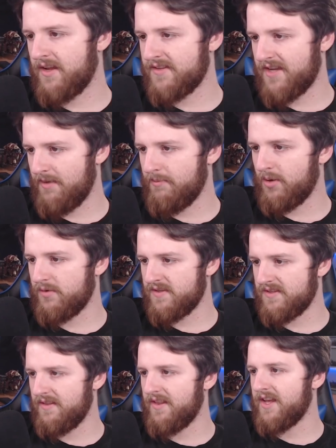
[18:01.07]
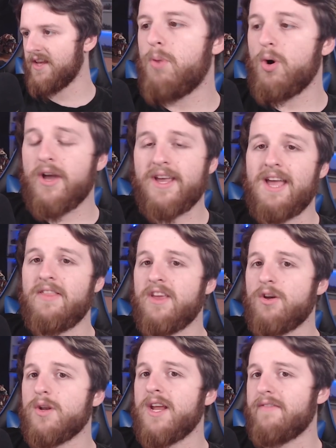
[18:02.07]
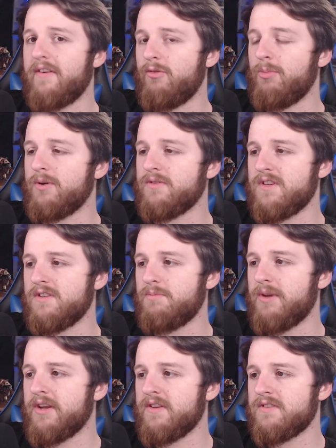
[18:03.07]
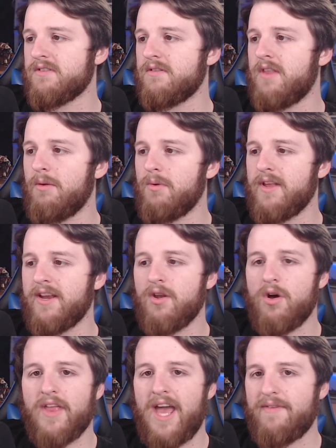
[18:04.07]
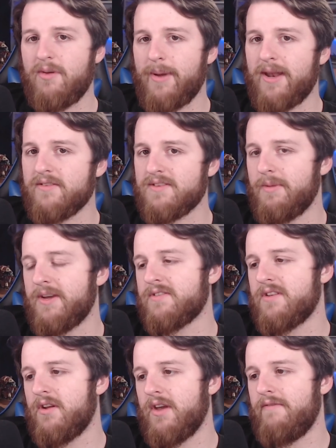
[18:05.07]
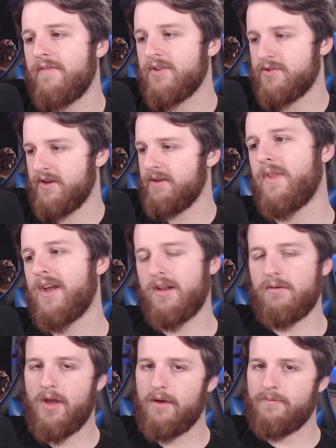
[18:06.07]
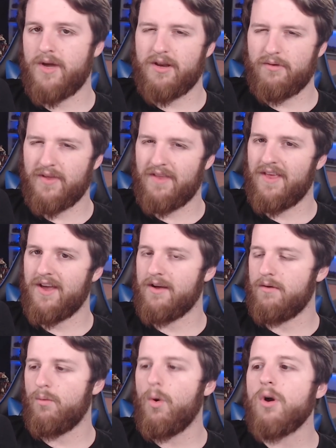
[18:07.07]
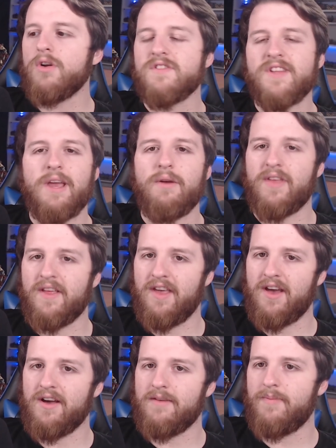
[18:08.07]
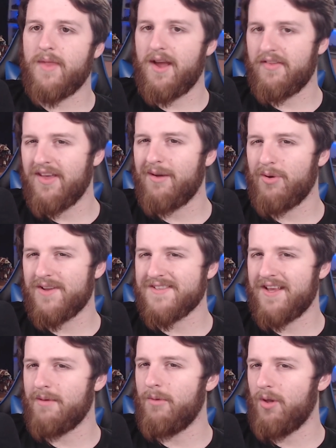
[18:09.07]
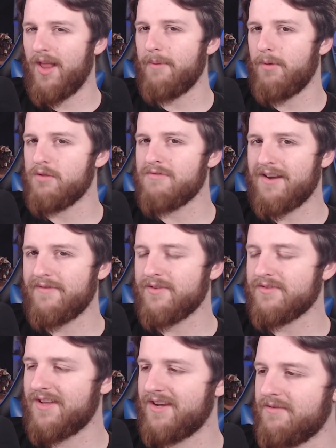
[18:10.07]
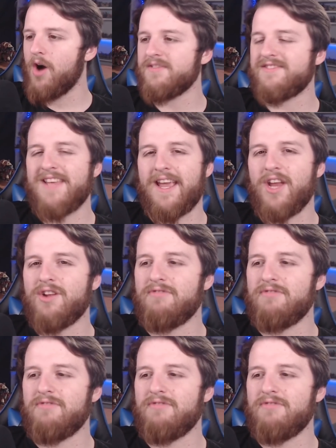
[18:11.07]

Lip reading: type bolters in there. But again, they could have heavy bolters because they will ignore the heavy penalty because they're not infantry. I don't know. I don't think they are. What guns do you think they are? I think I'm going to say they're more like bolt rifles now, on second